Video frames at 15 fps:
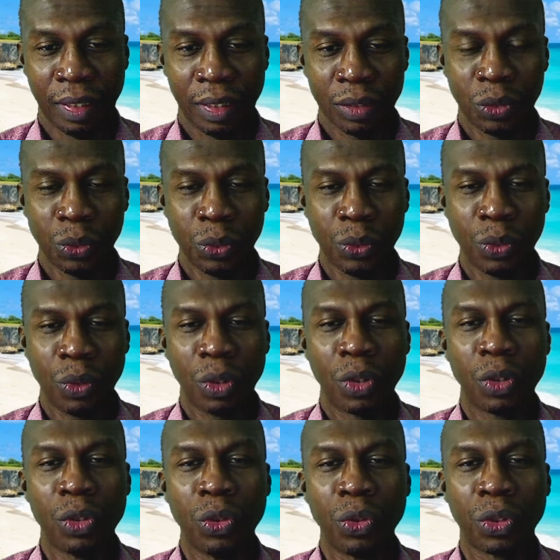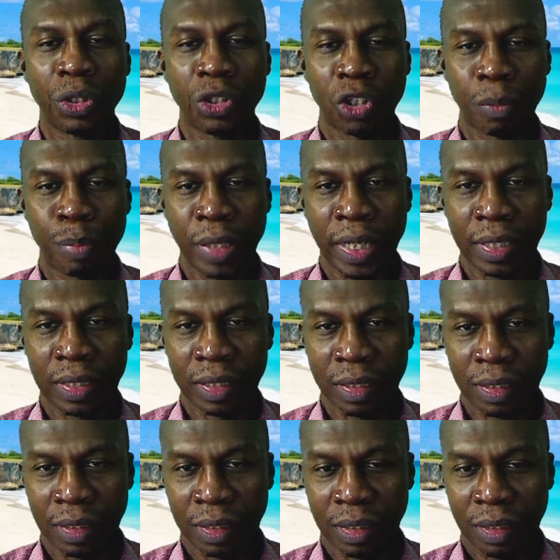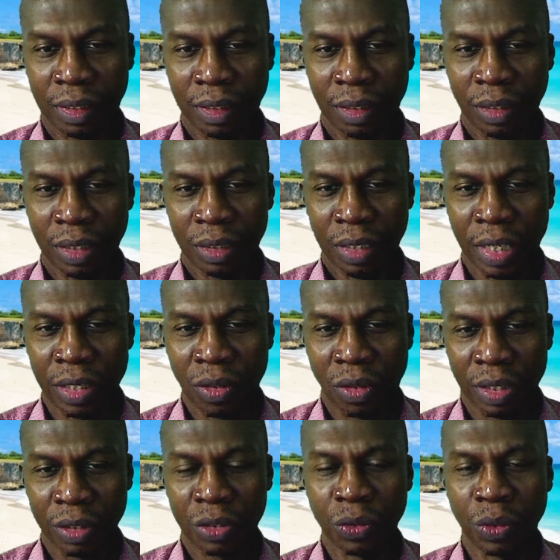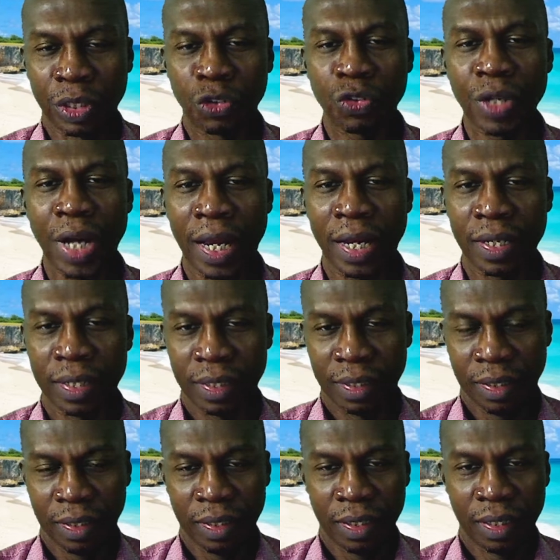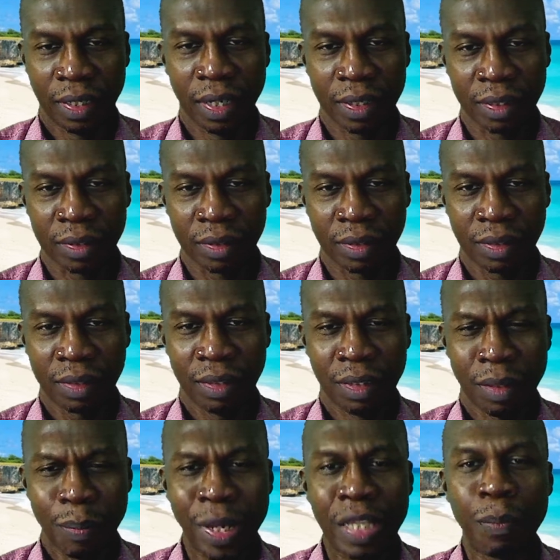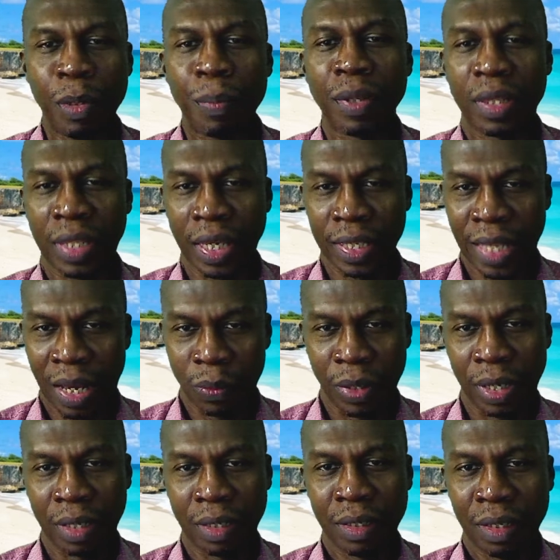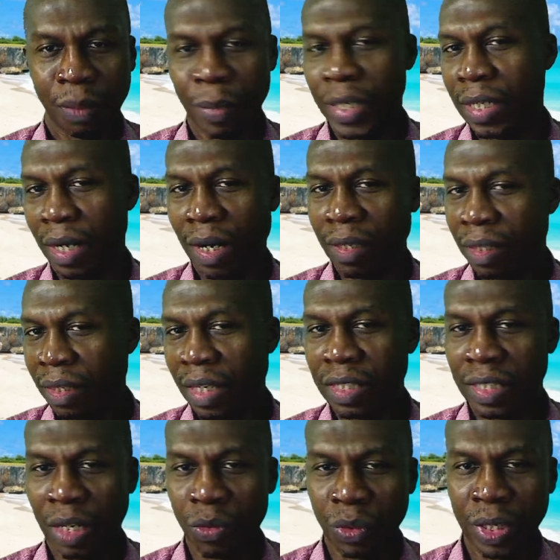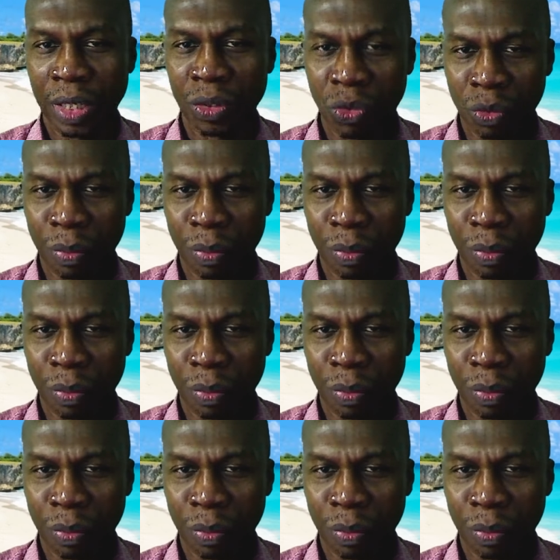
to lower your prices in order to attract others. Many people think that way. I mean, there are other things that you can do,